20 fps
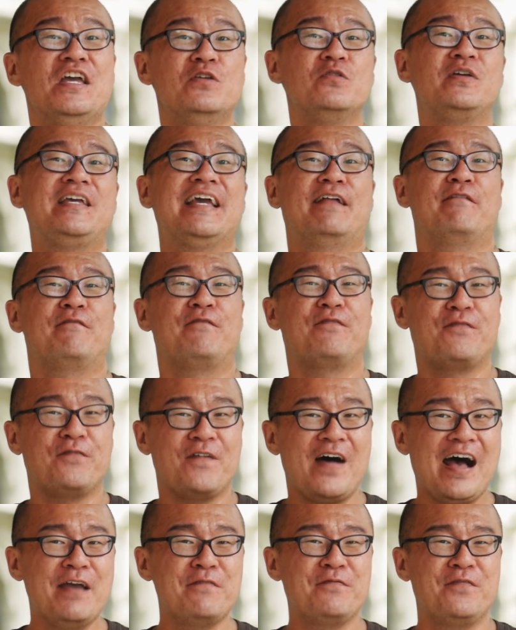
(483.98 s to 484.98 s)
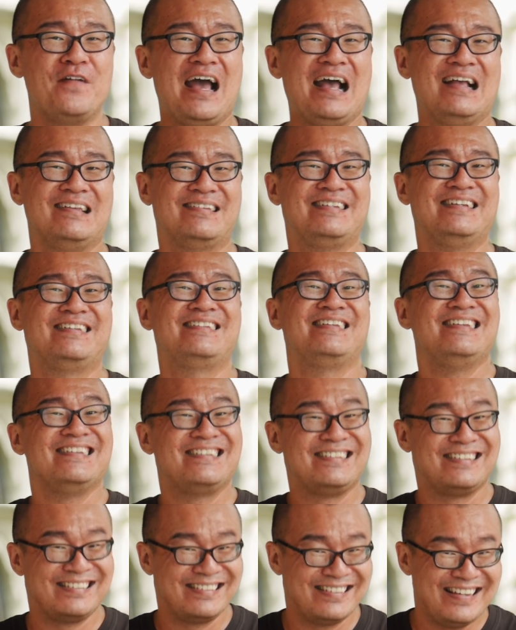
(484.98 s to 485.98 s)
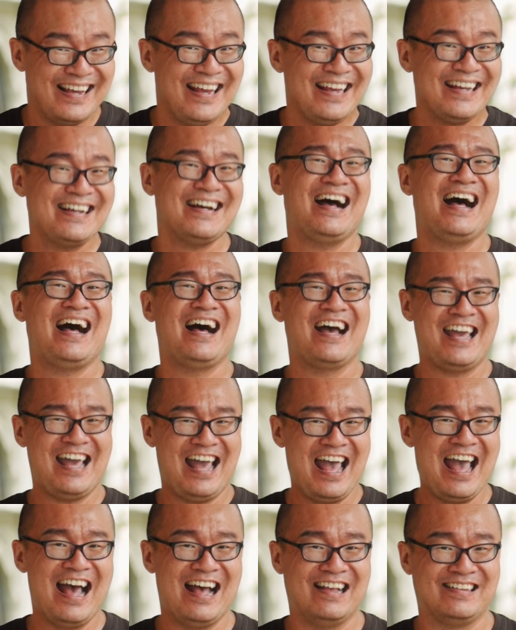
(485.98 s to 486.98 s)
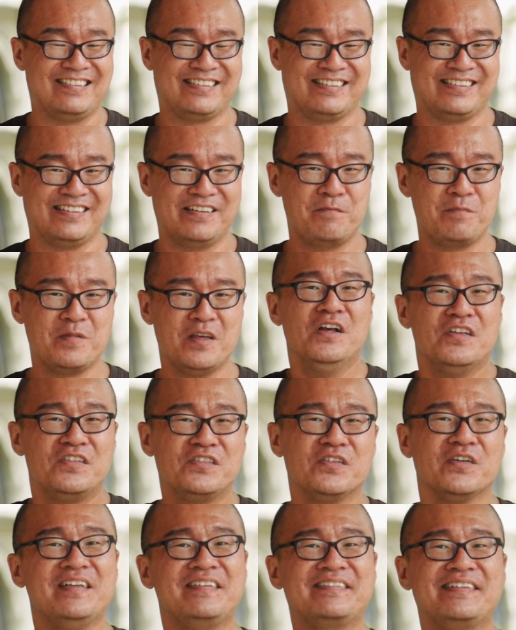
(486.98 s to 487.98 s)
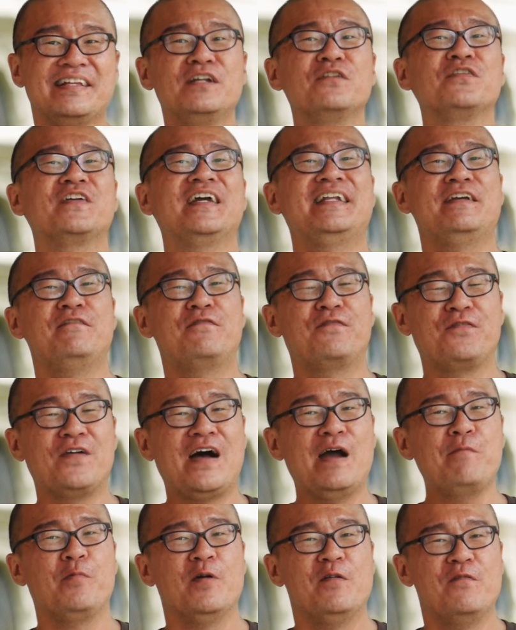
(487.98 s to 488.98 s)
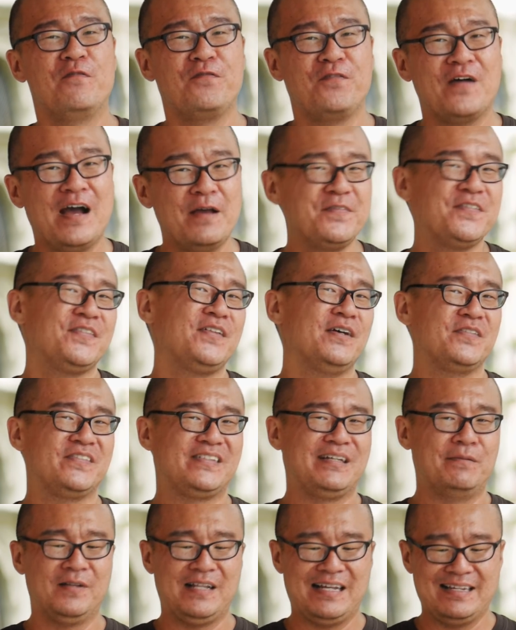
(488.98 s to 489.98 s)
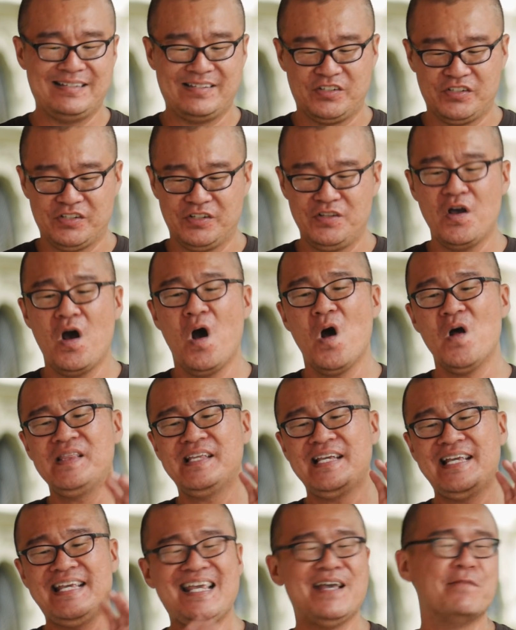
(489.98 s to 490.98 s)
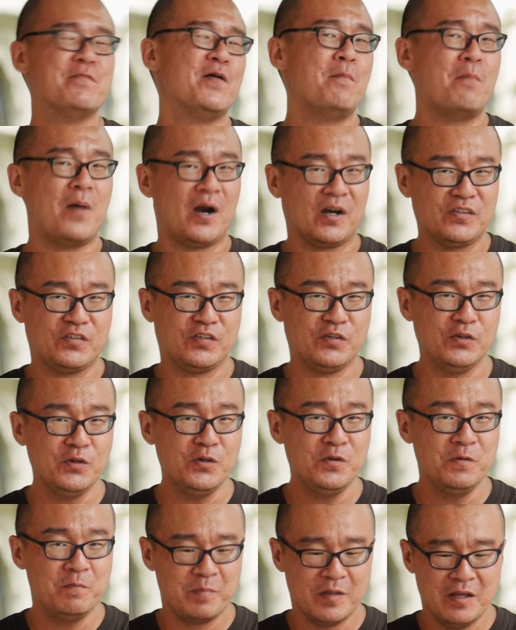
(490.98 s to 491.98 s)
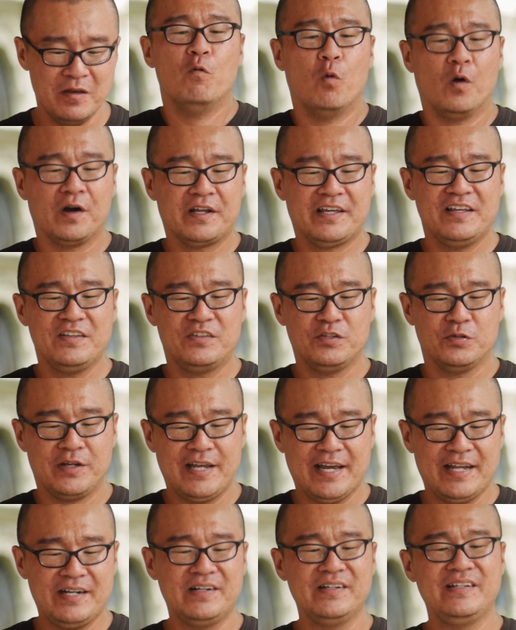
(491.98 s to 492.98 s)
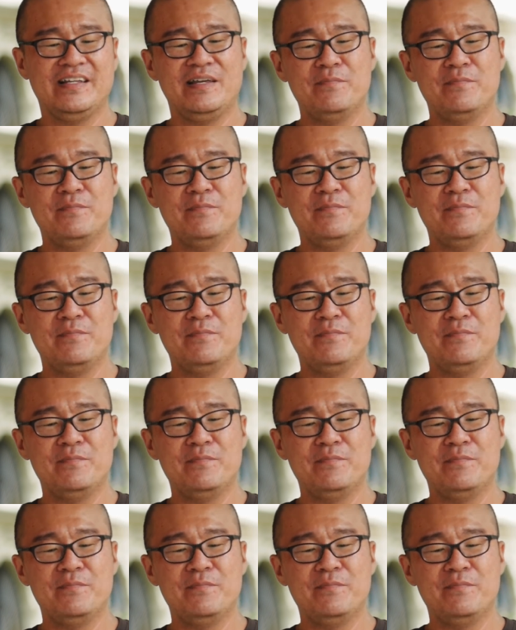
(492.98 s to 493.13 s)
you get 5-axis sync IS. So instead of getting 5.5 stop stabilization on the EM1 Mark II, working together